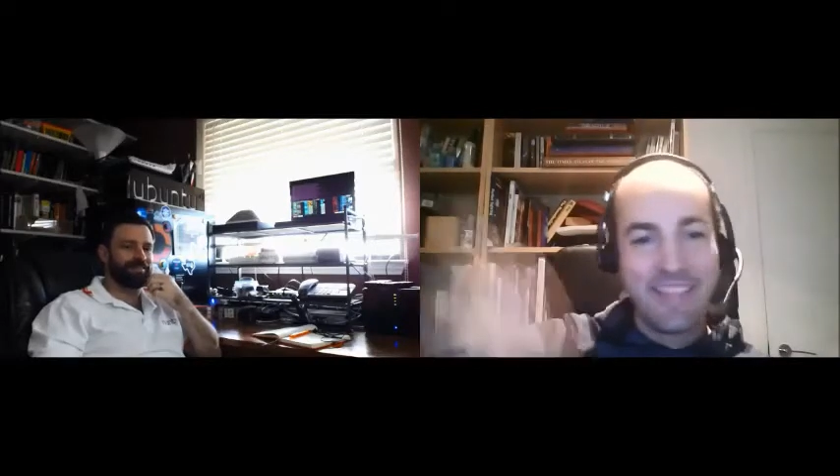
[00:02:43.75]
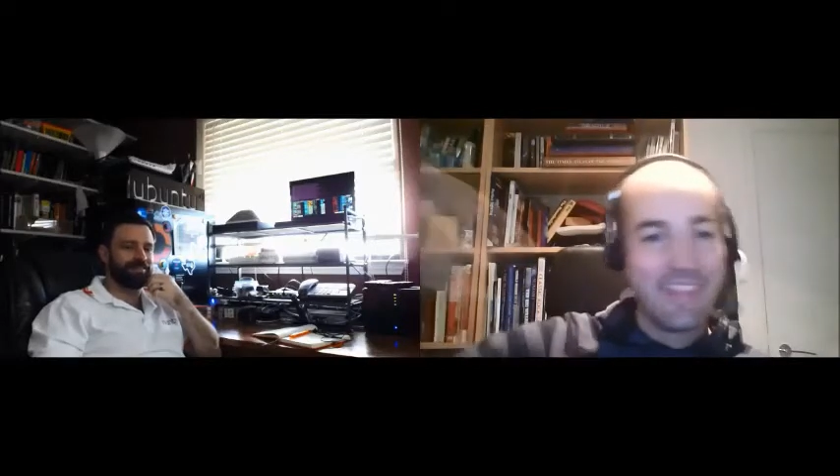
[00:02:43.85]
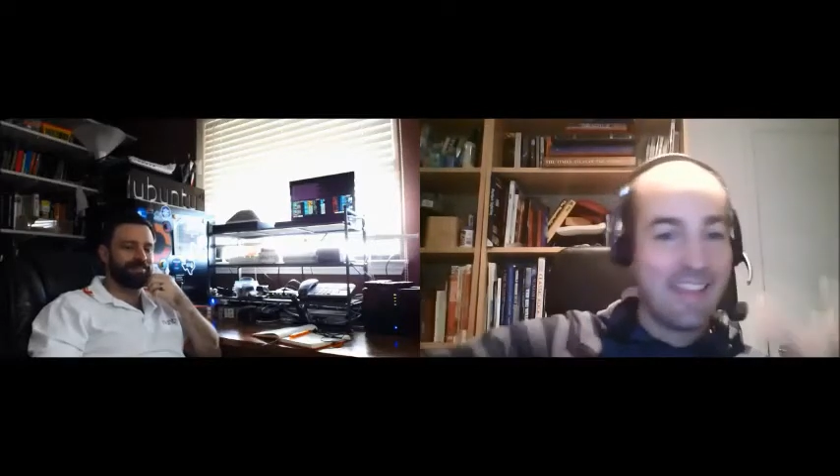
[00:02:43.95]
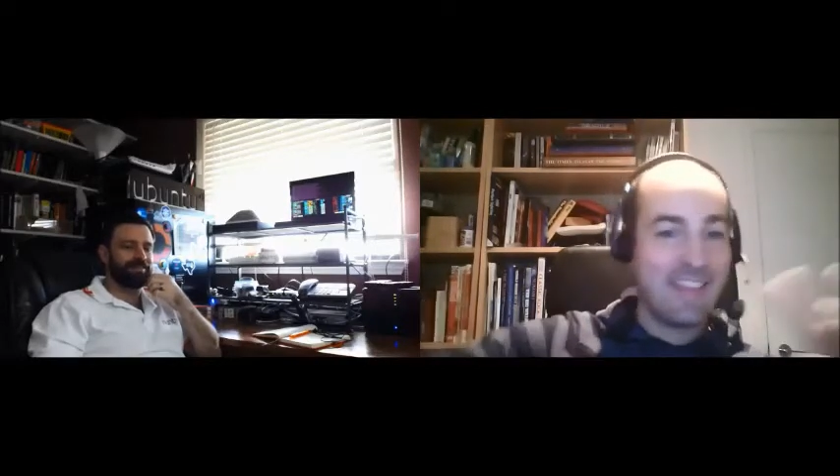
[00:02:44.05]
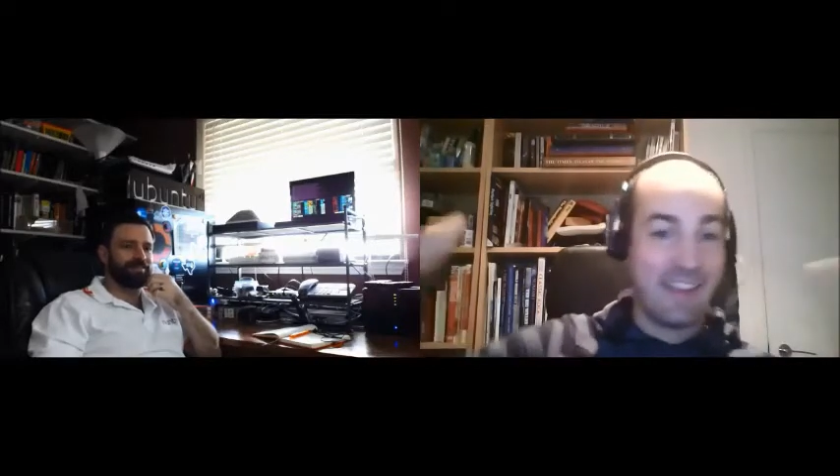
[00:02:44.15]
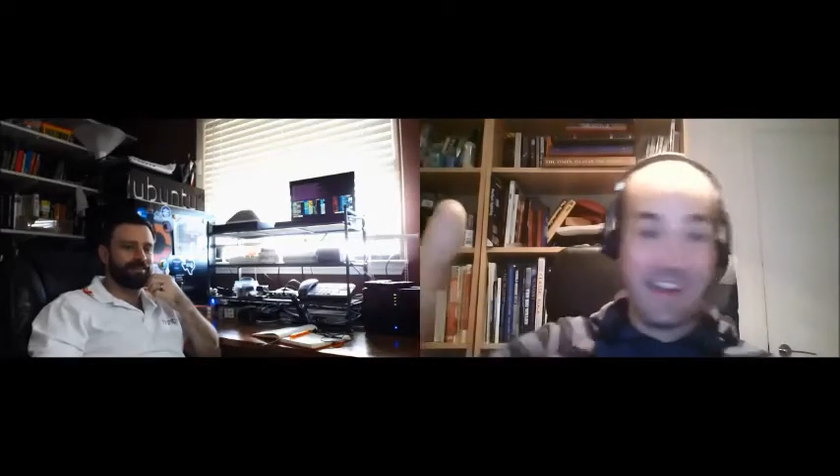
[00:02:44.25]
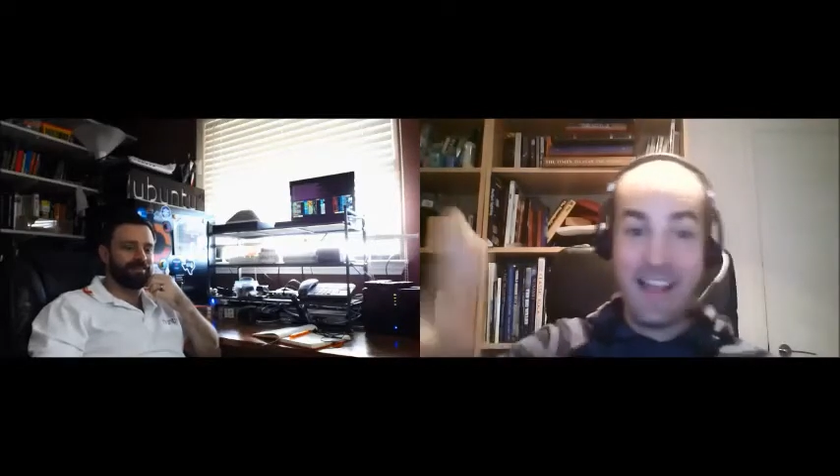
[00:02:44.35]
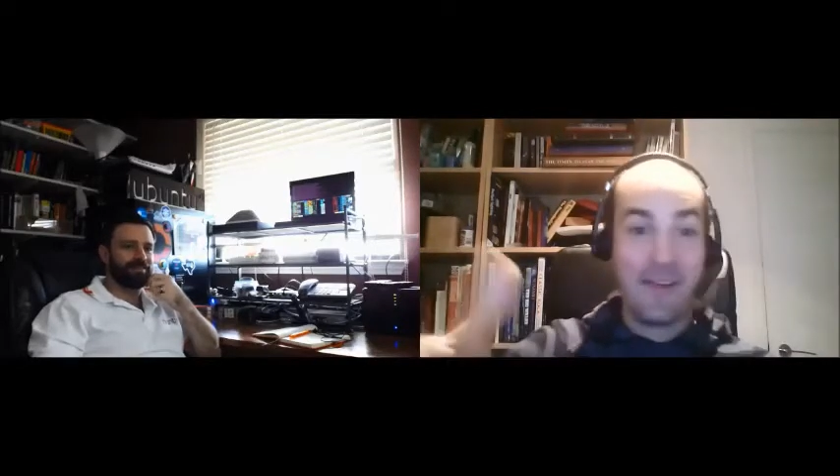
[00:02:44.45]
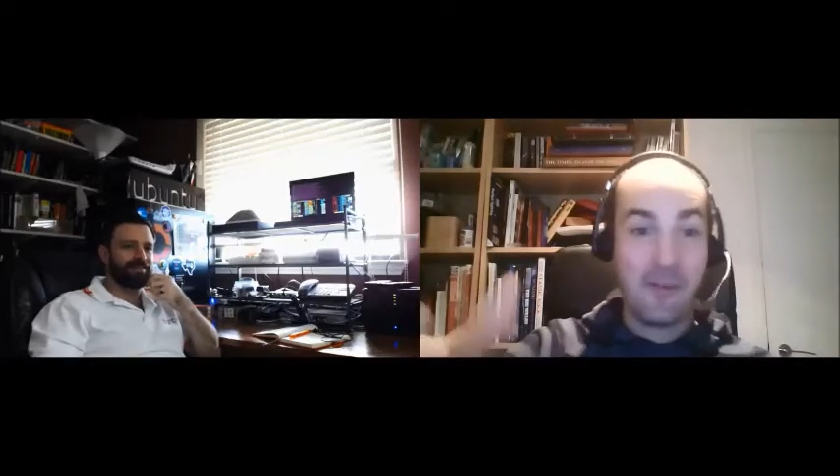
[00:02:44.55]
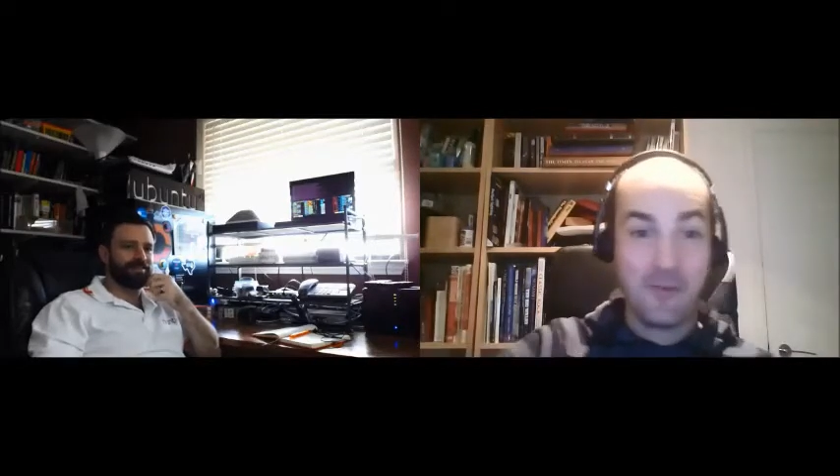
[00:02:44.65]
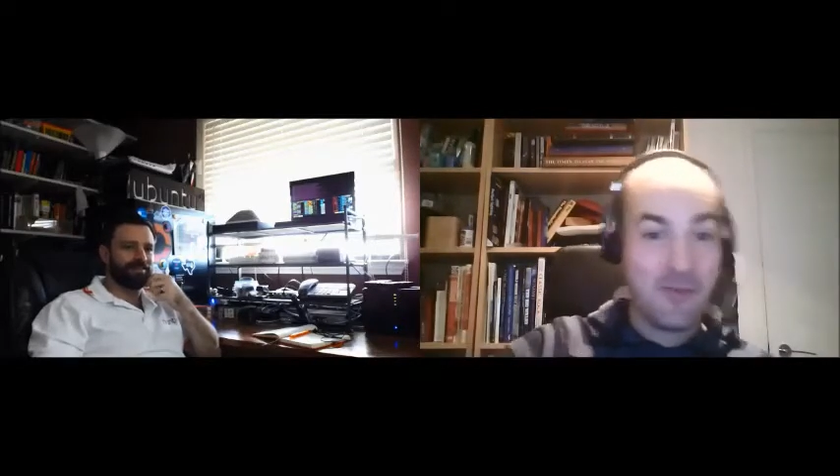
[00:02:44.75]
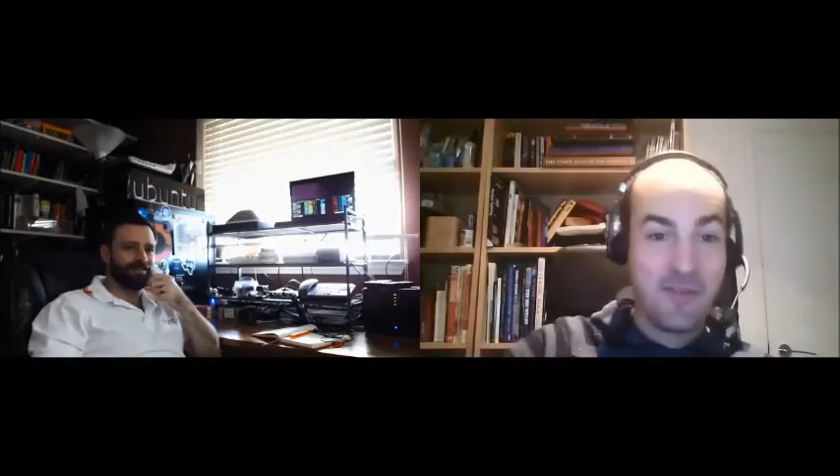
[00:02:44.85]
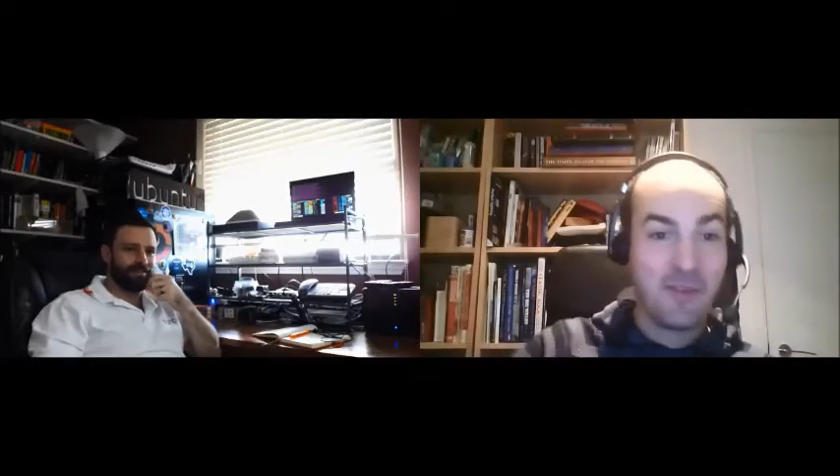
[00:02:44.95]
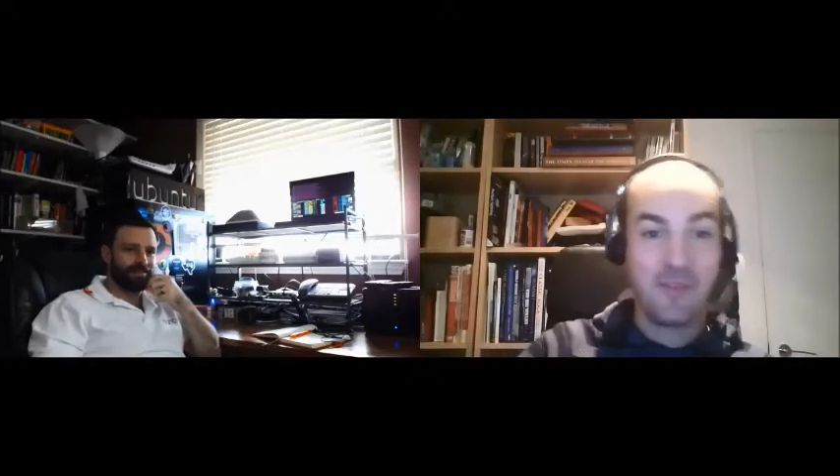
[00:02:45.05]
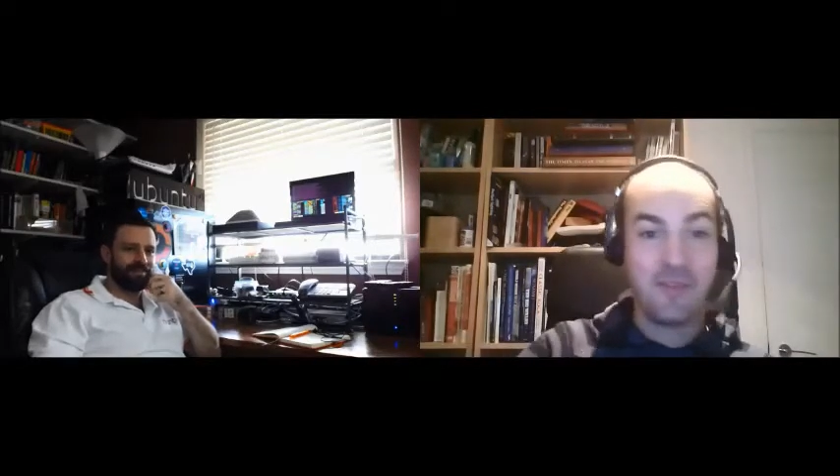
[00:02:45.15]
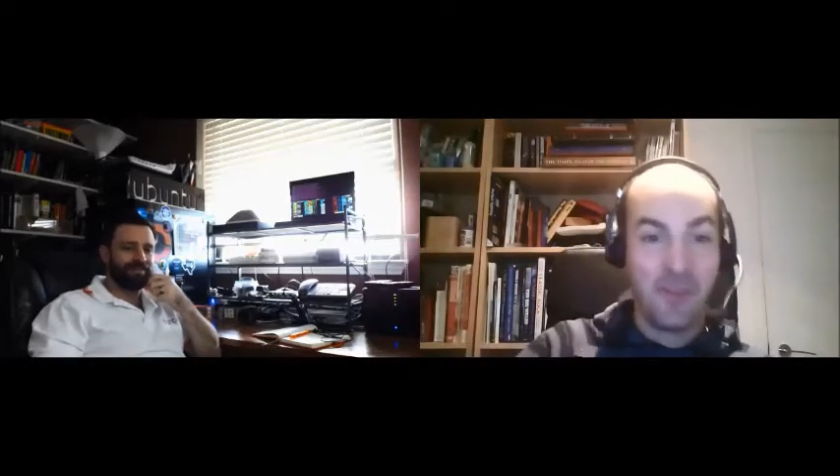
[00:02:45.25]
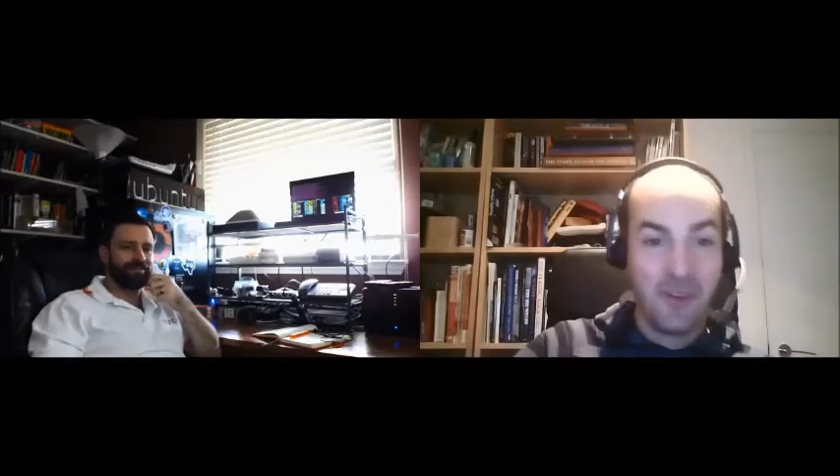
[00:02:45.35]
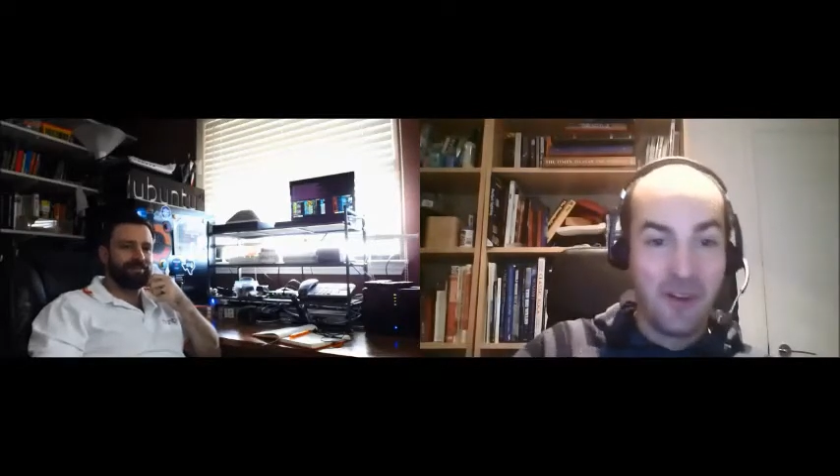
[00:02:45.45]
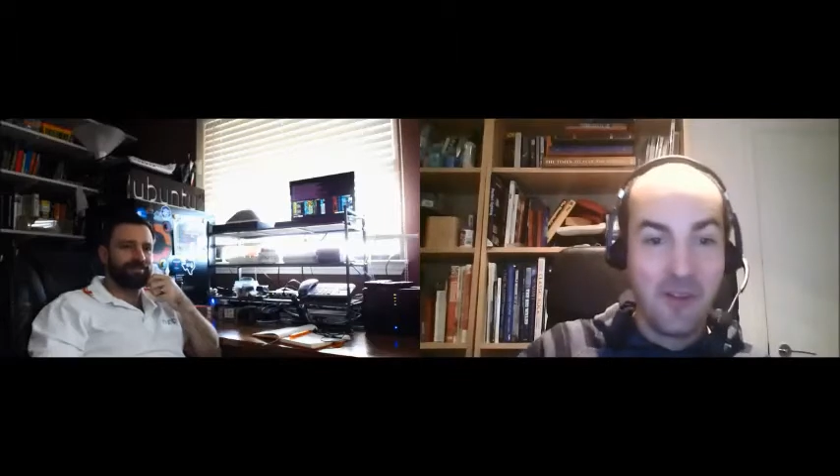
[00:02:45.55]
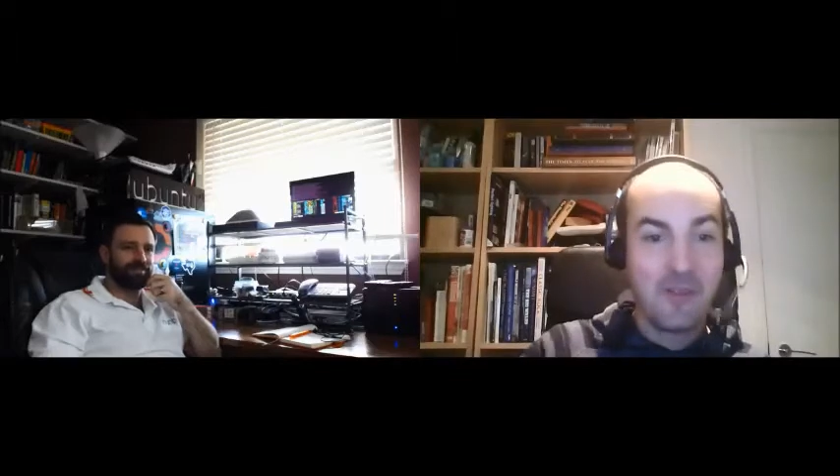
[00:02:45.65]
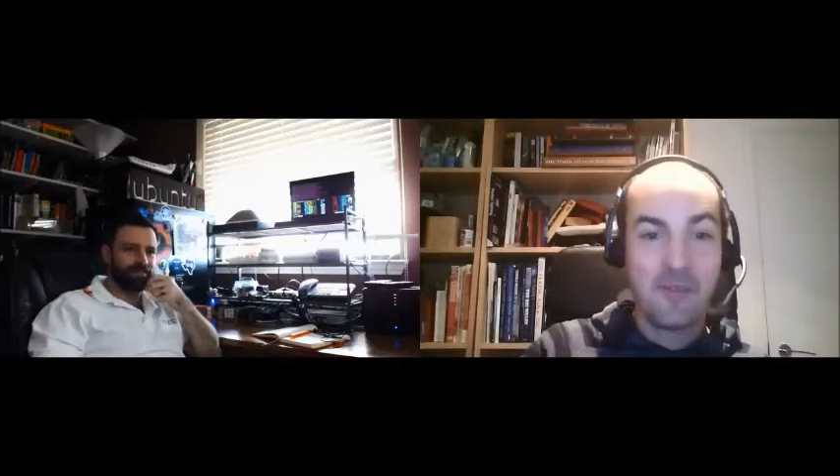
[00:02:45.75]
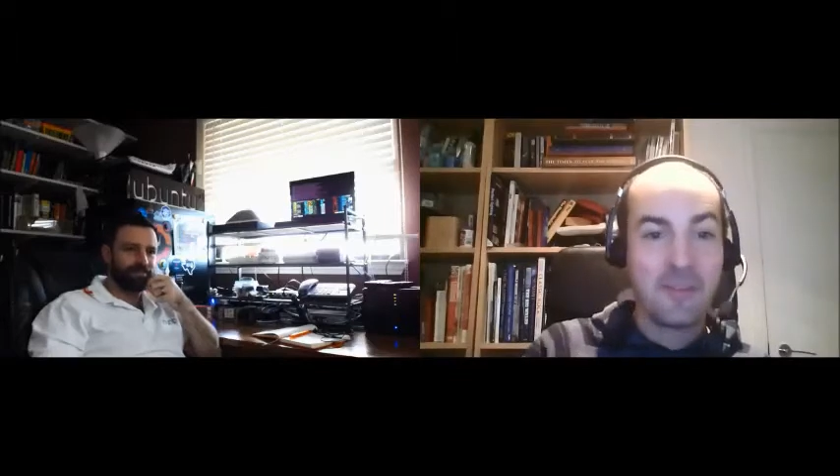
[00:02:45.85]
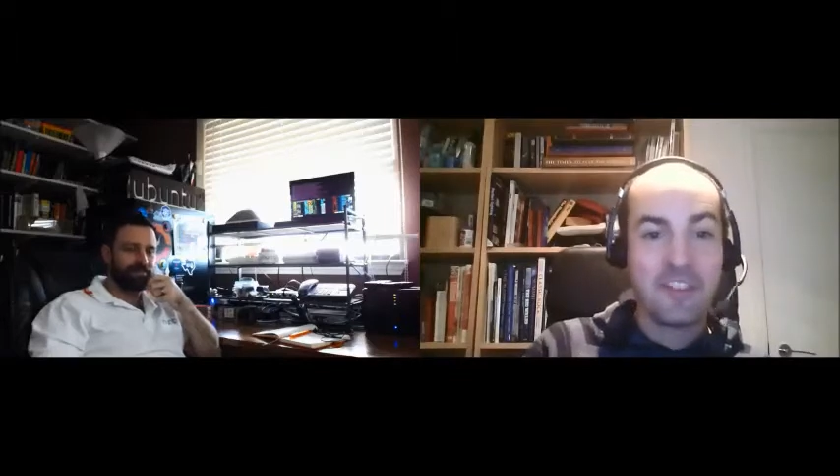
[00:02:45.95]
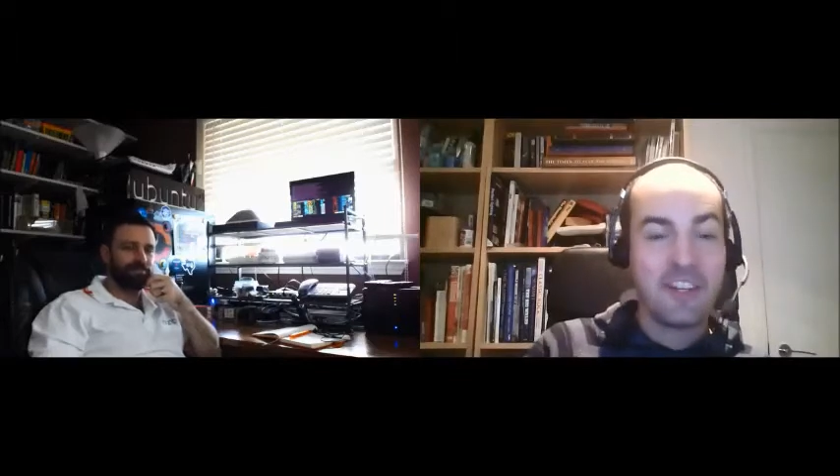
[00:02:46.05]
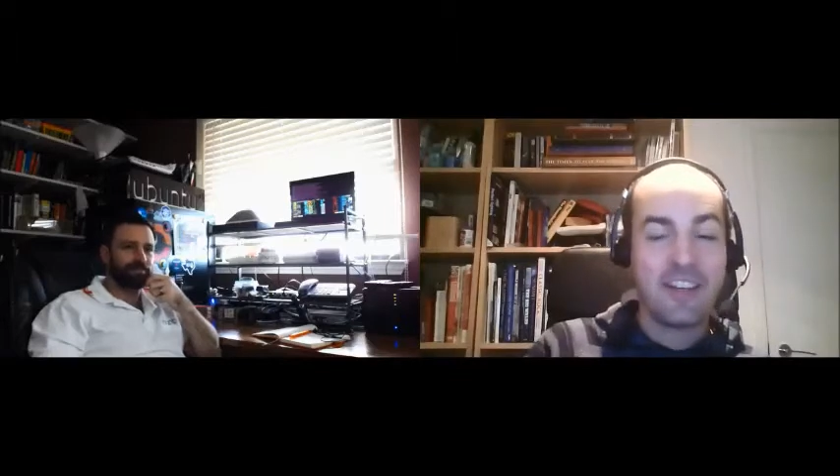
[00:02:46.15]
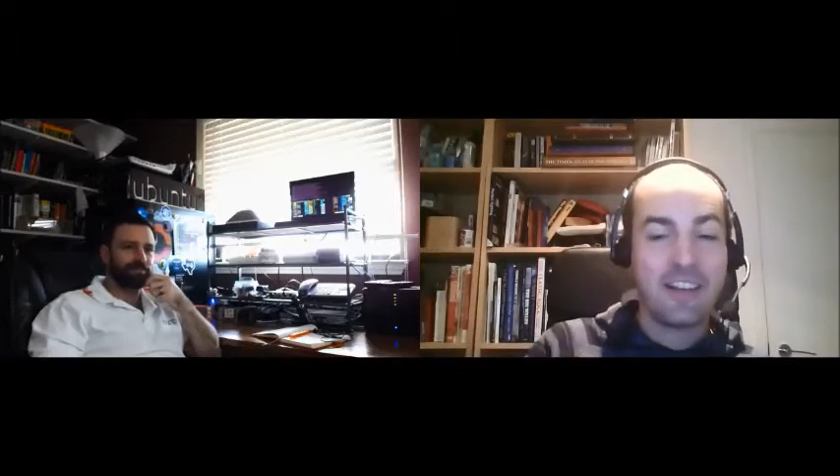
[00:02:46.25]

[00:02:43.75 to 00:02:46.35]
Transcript: in the cloud or even on a local machine.